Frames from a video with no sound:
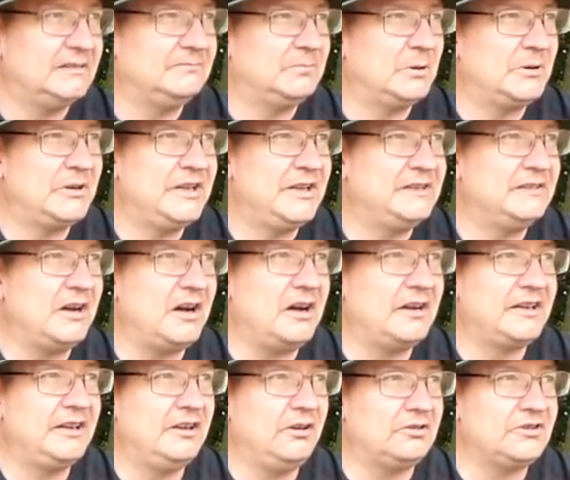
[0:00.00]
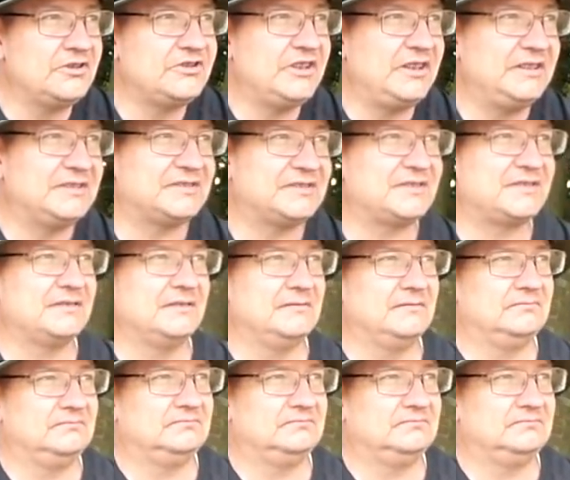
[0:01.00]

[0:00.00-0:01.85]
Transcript: put in archaeologists